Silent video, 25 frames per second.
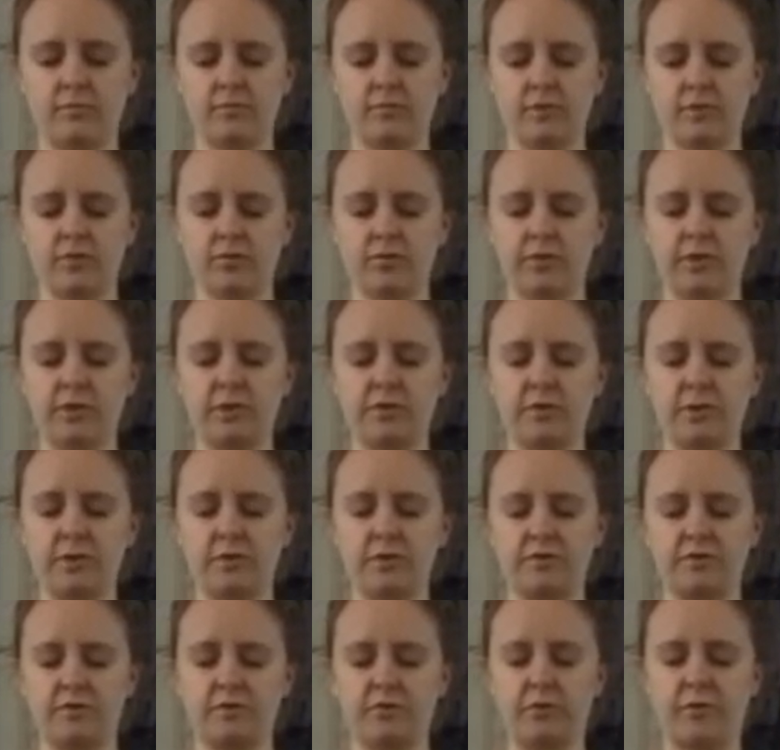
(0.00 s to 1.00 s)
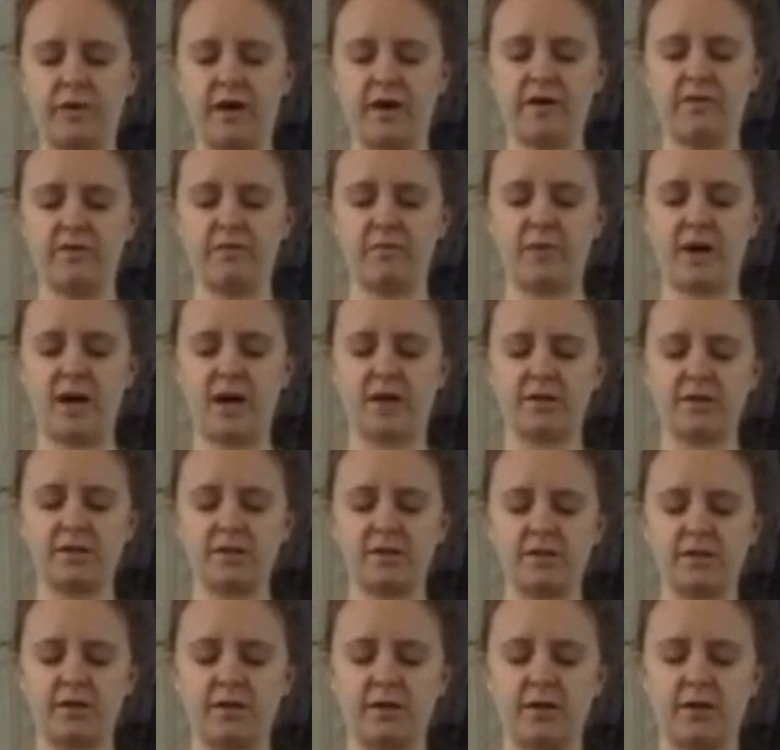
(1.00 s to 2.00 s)
It's a really wonderful way of
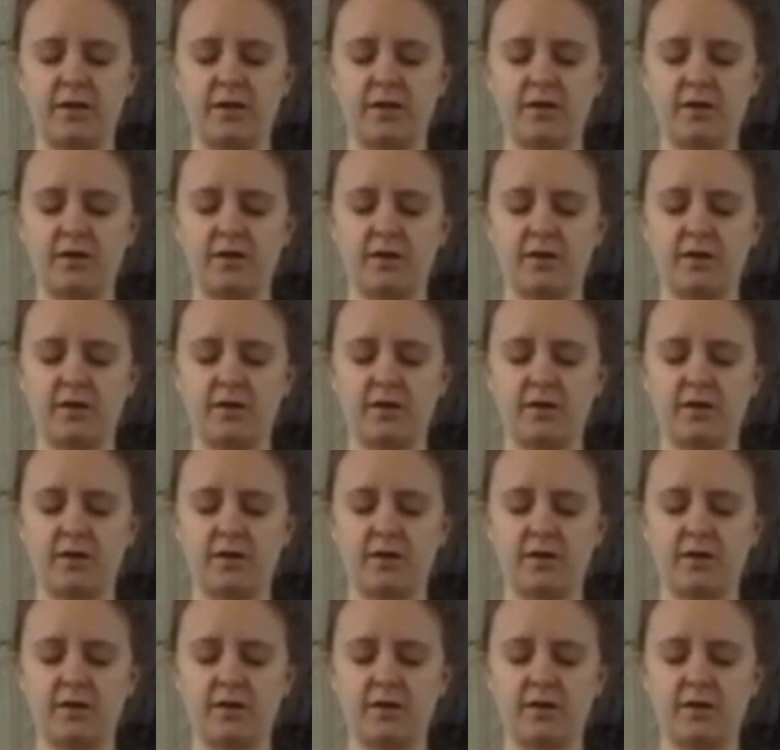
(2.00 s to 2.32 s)
balancing